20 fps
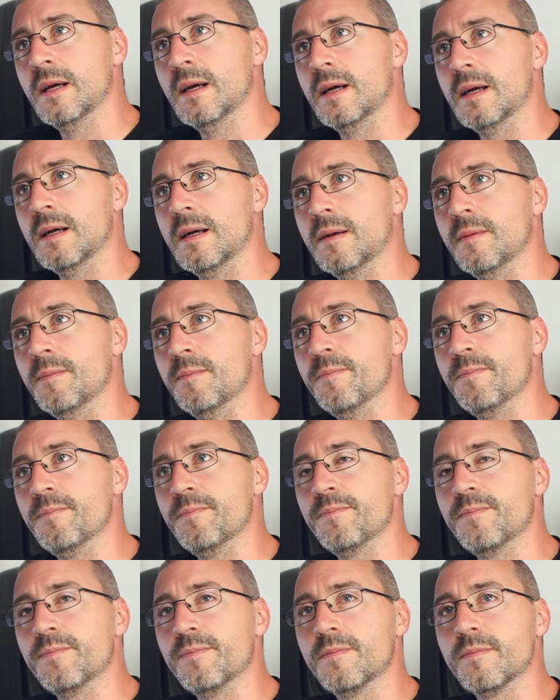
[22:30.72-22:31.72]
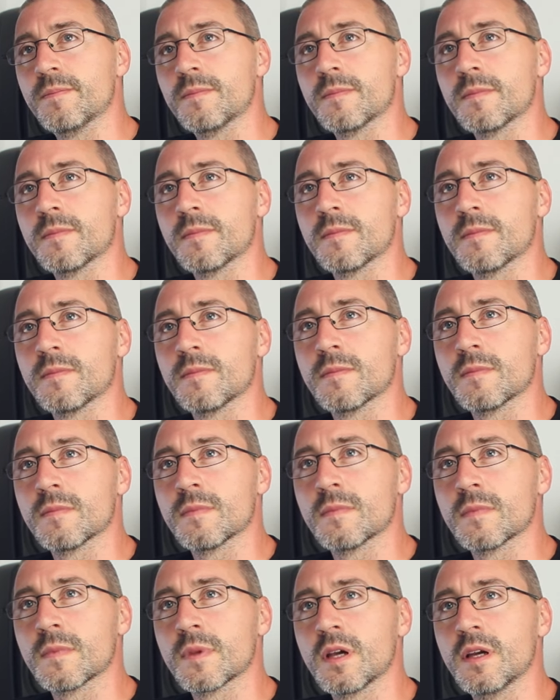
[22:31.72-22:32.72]

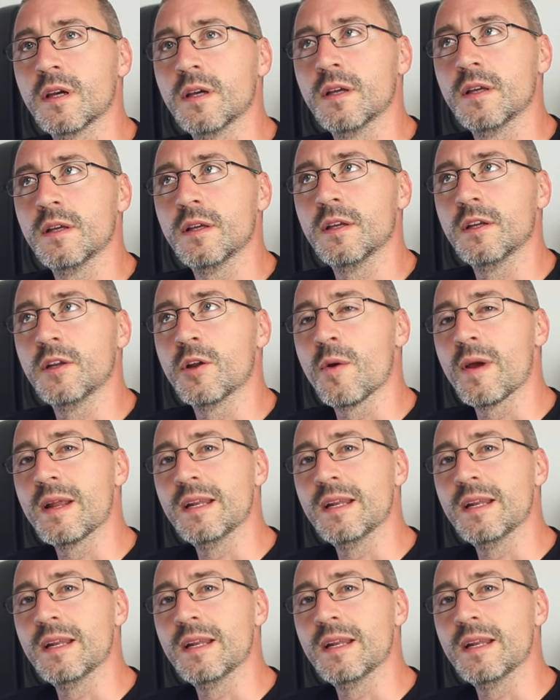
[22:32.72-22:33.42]
you know,